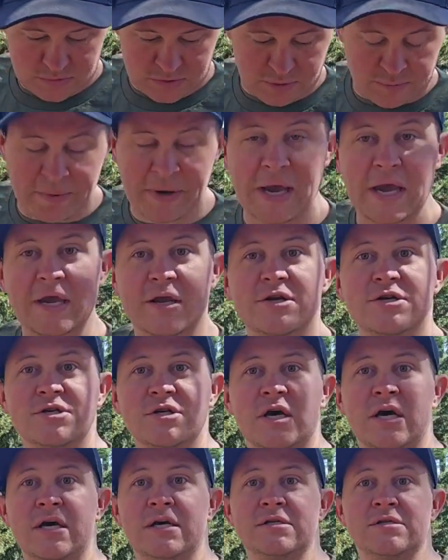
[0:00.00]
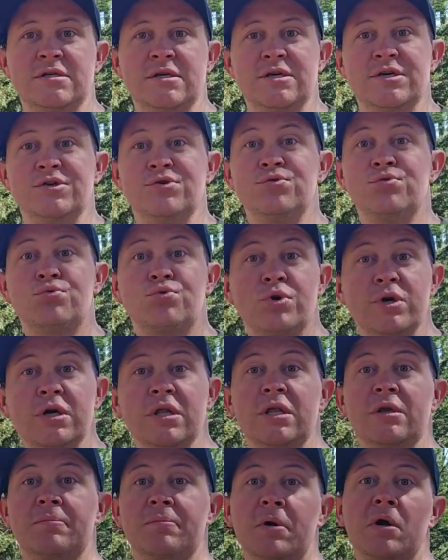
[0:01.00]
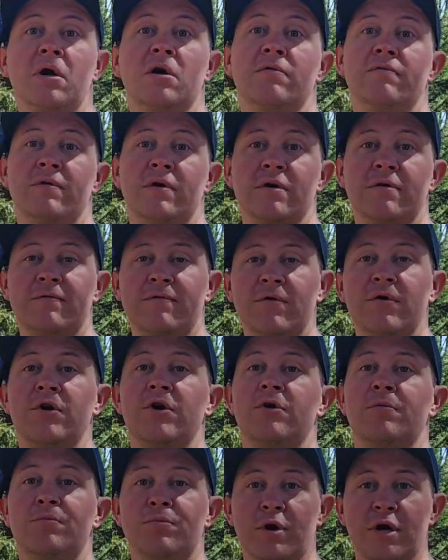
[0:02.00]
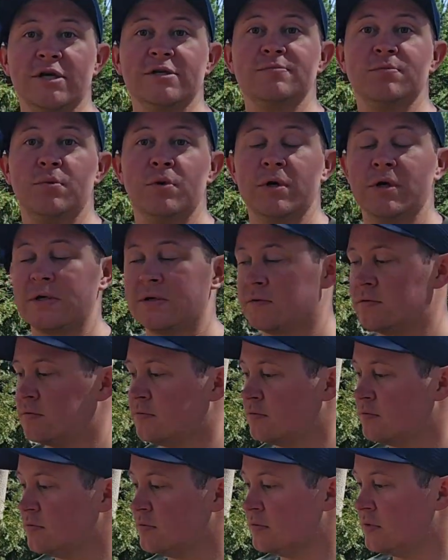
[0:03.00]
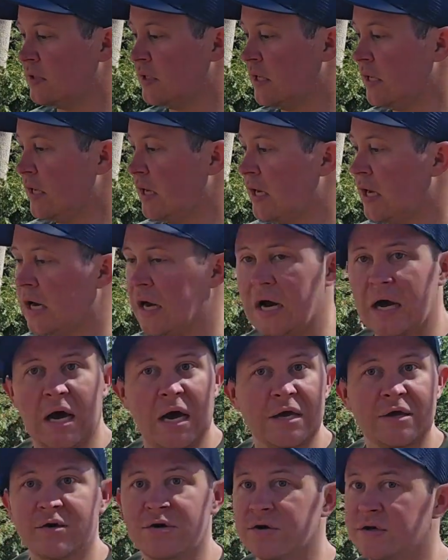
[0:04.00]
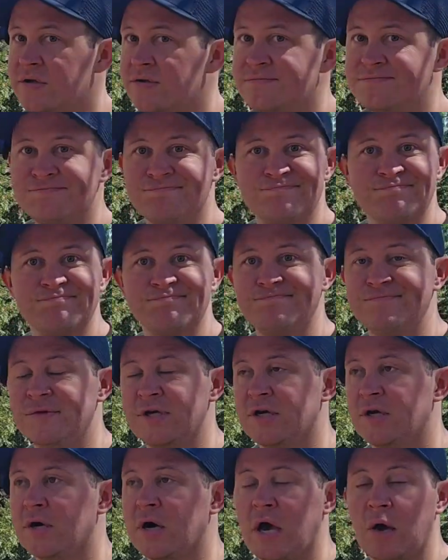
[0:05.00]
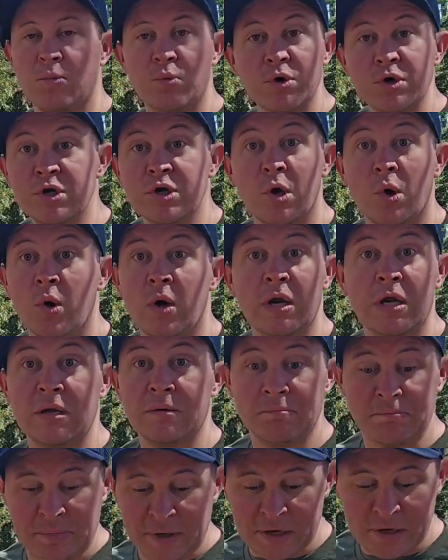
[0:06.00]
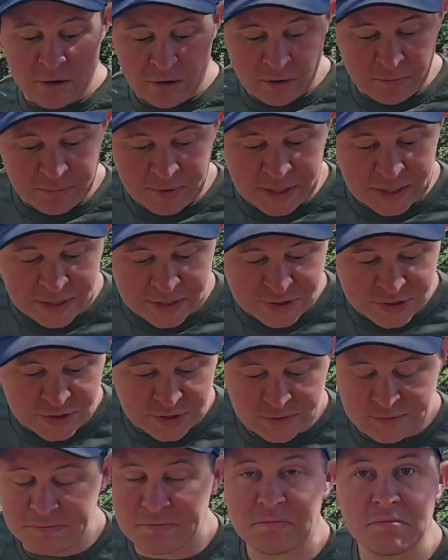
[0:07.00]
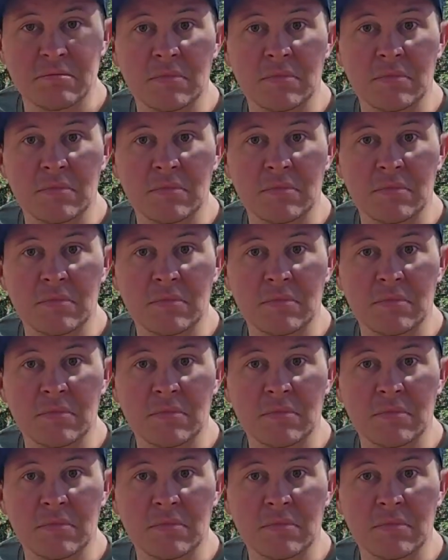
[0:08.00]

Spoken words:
The package size is really perfect for your price point. I couldn't, you know, I wouldn't go any bigger on packaging.